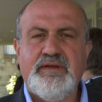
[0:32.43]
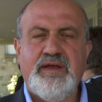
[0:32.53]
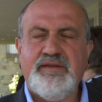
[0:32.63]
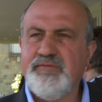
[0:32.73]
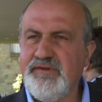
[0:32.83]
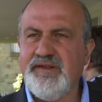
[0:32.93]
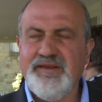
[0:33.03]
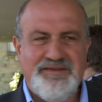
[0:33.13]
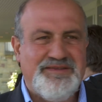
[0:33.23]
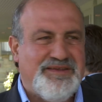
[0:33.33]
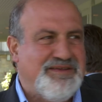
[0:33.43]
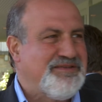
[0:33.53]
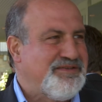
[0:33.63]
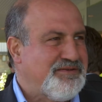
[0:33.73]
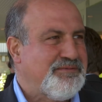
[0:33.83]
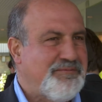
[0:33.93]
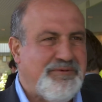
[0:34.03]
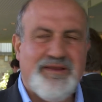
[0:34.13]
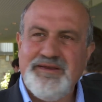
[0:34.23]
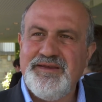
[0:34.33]
And Switzerland is
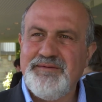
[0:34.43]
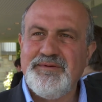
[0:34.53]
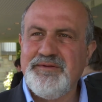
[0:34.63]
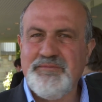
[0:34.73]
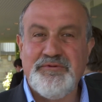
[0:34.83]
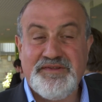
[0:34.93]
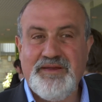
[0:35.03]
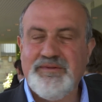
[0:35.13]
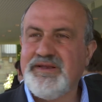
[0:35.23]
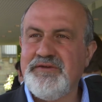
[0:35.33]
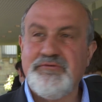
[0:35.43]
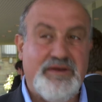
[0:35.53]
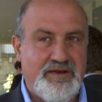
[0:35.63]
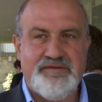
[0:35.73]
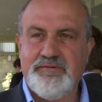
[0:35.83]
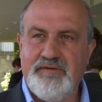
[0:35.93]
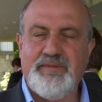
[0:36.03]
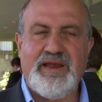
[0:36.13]
really the most stable country in the history of